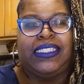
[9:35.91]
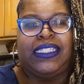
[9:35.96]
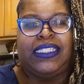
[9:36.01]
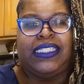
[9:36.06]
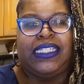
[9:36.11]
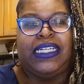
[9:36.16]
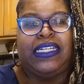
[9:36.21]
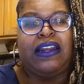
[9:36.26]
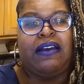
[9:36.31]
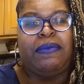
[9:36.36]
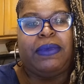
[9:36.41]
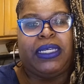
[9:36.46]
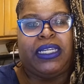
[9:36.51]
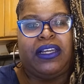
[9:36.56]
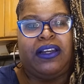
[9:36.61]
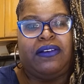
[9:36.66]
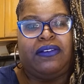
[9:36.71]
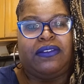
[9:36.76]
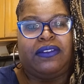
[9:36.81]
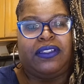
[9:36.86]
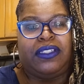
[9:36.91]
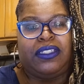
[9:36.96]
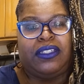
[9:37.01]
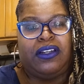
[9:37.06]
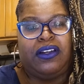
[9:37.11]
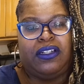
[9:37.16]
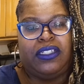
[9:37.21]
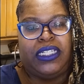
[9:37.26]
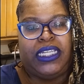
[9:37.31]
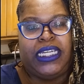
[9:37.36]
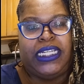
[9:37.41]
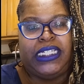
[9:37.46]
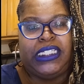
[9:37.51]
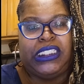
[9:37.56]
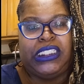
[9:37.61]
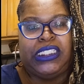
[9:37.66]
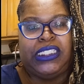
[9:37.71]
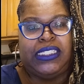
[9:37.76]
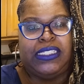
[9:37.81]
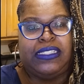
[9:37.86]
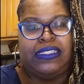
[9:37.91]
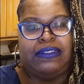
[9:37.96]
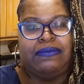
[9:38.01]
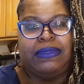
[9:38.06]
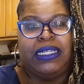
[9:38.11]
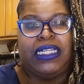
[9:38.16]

and then I'm gonna get into some